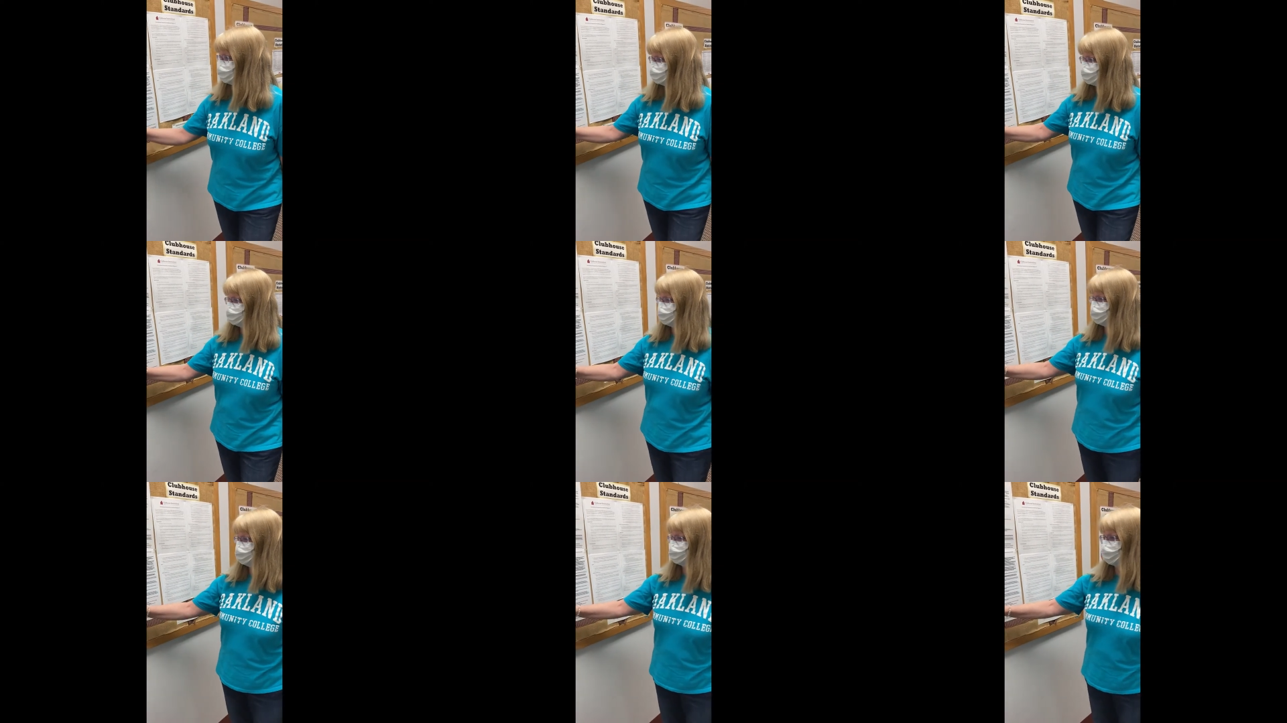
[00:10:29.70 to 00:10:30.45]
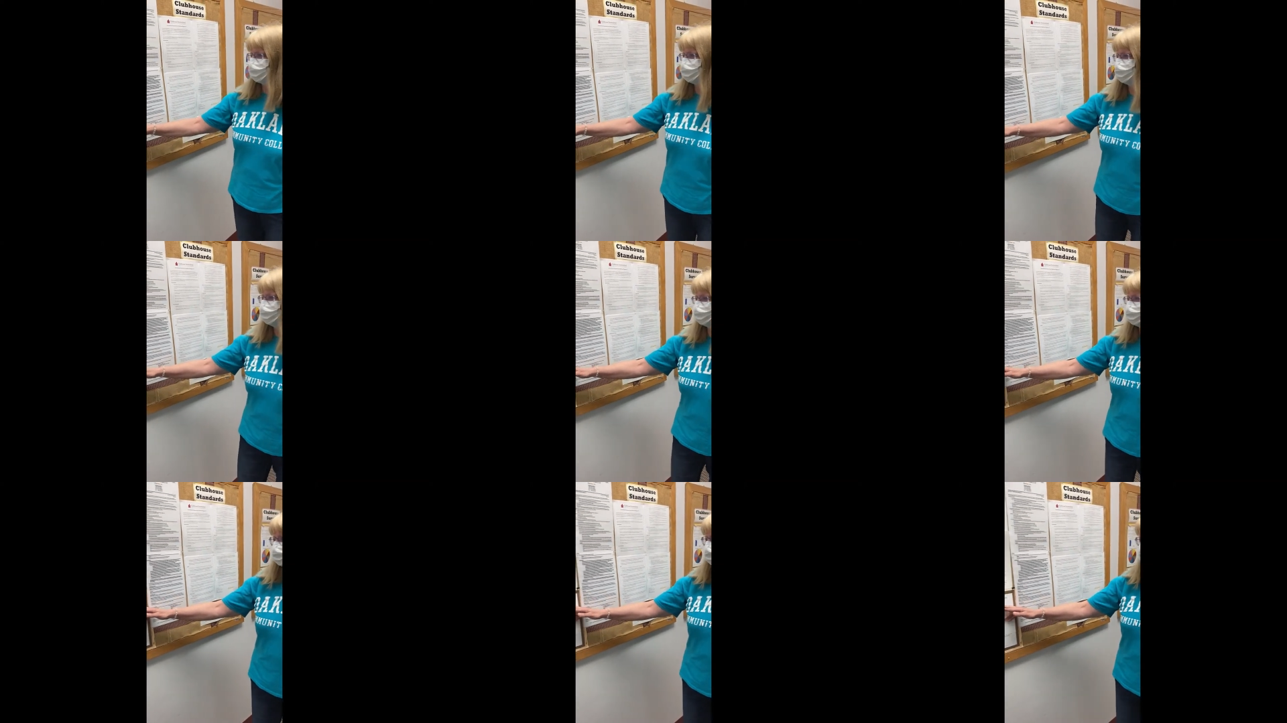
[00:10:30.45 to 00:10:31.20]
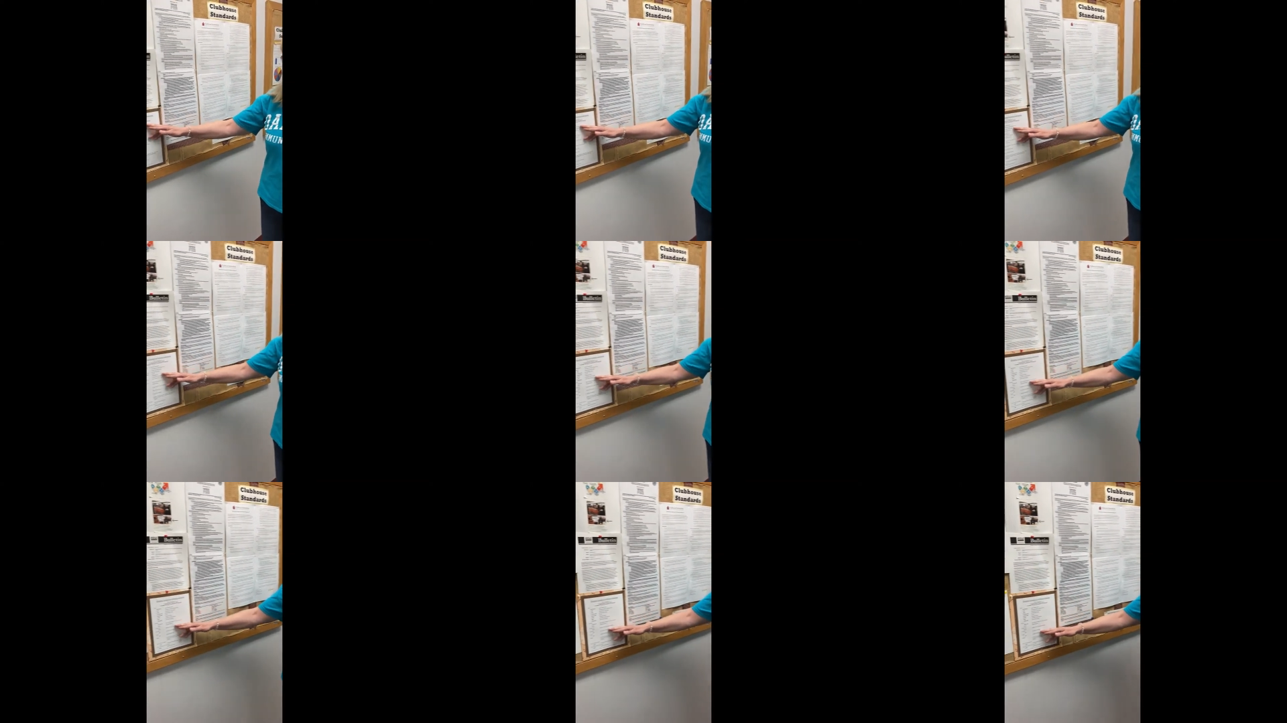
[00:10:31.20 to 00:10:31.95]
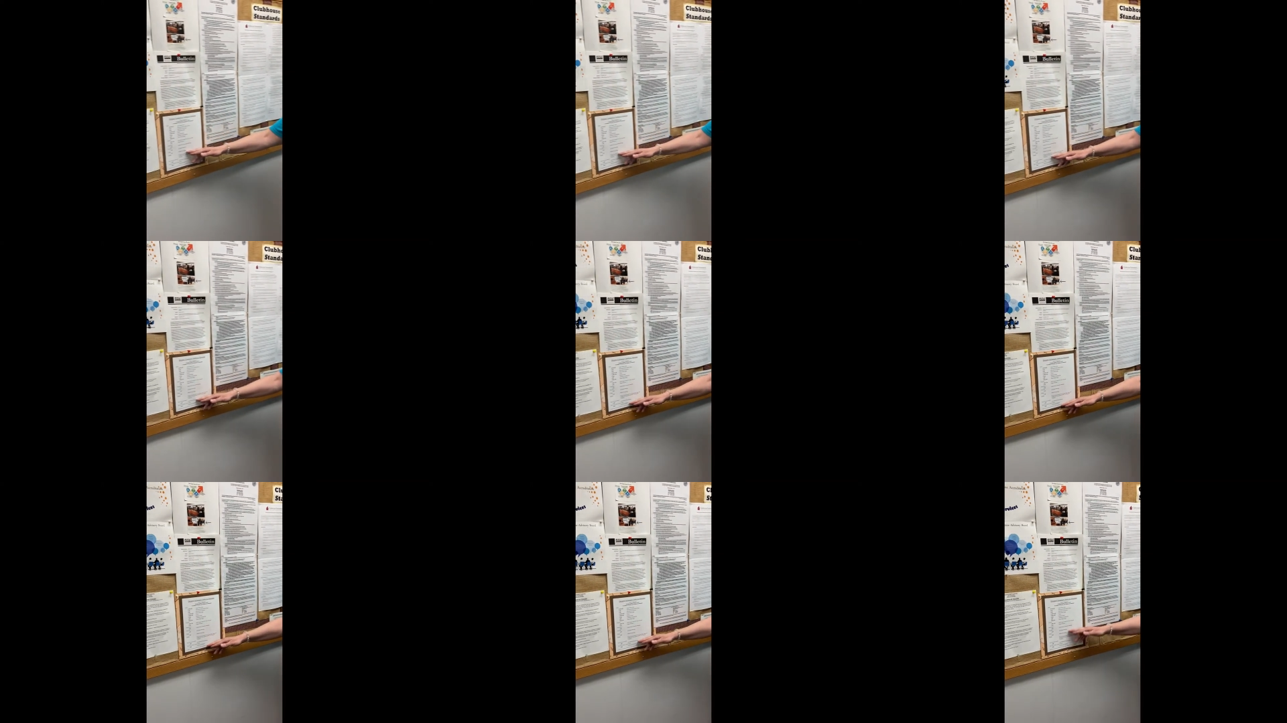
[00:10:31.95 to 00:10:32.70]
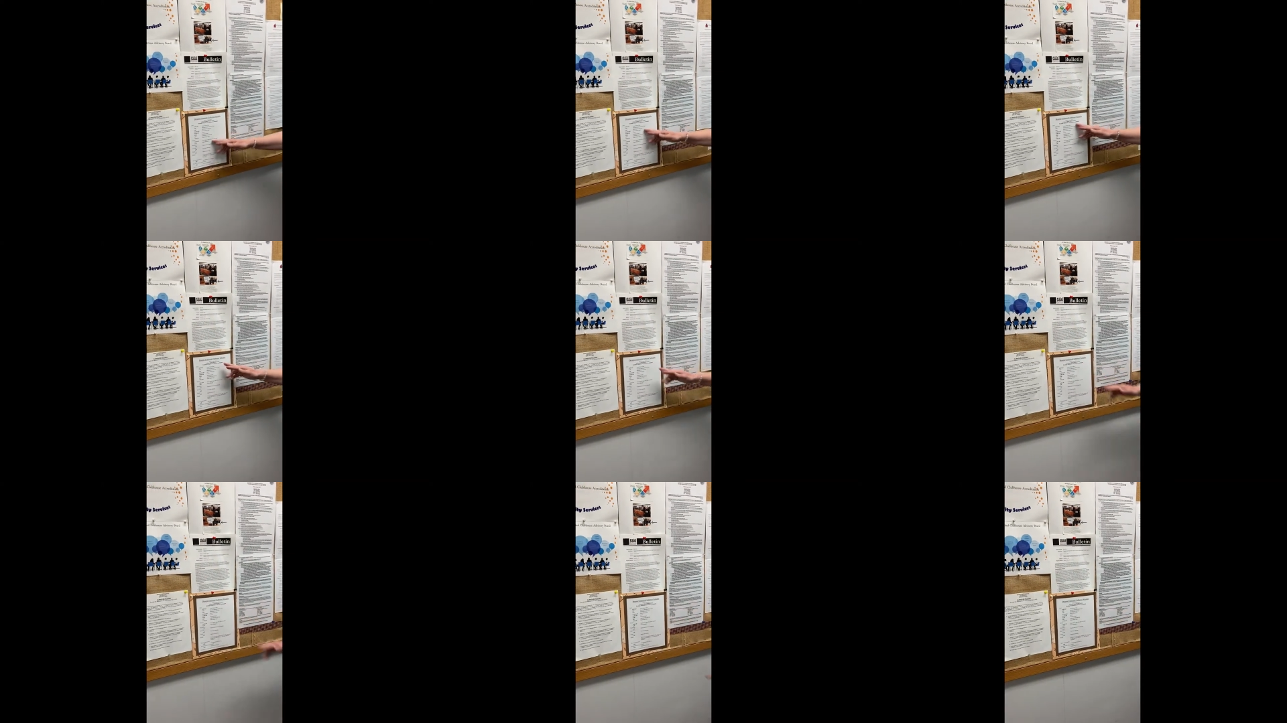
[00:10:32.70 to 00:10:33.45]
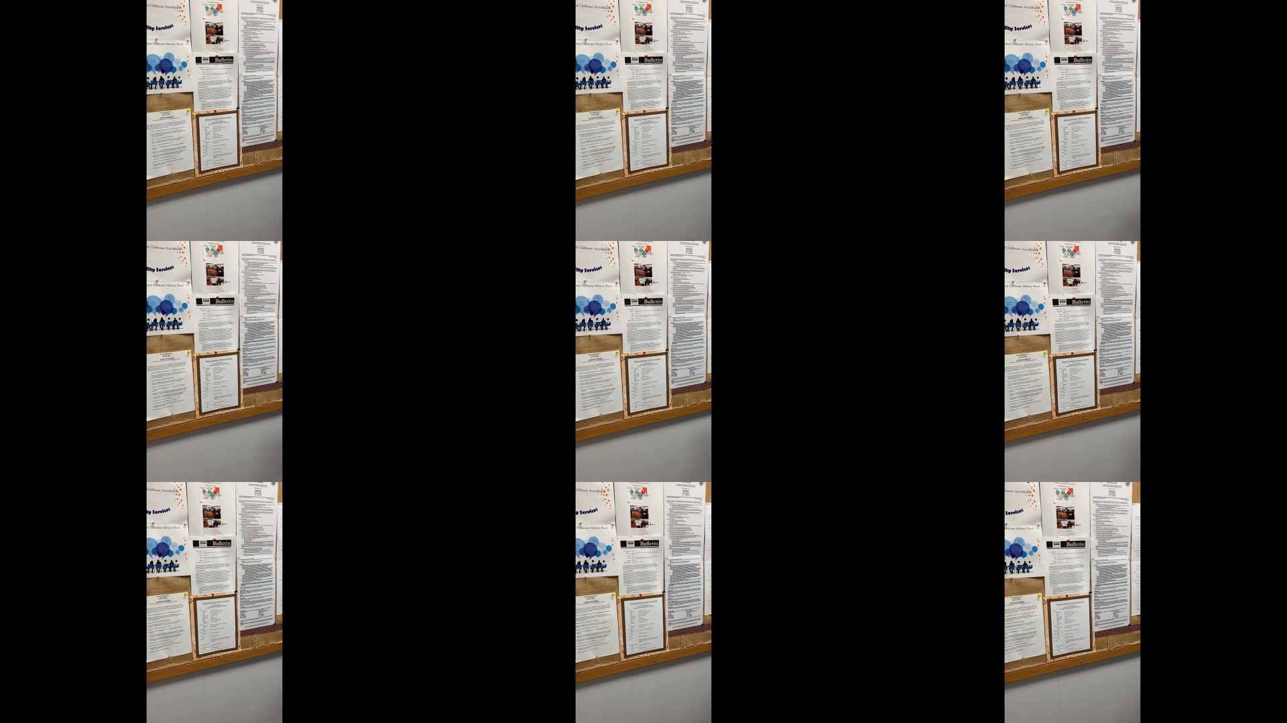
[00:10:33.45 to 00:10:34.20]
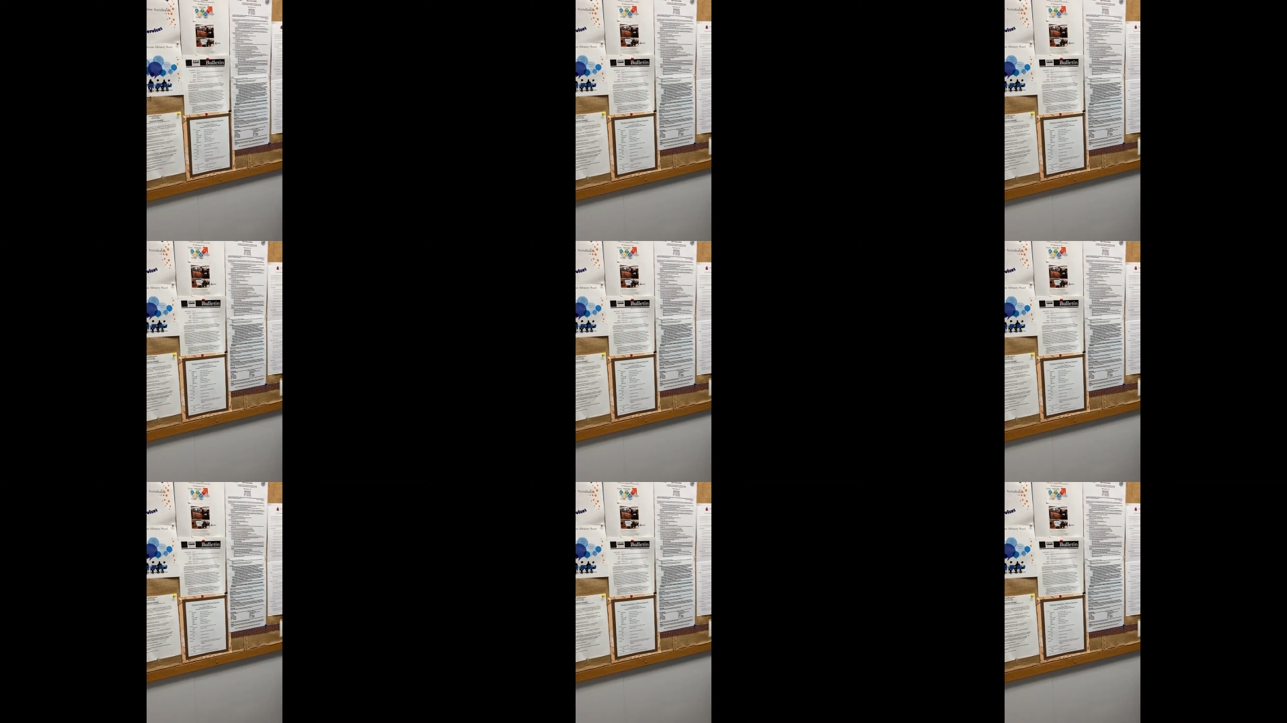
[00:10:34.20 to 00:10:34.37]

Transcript: Nobody's mouth can be seen.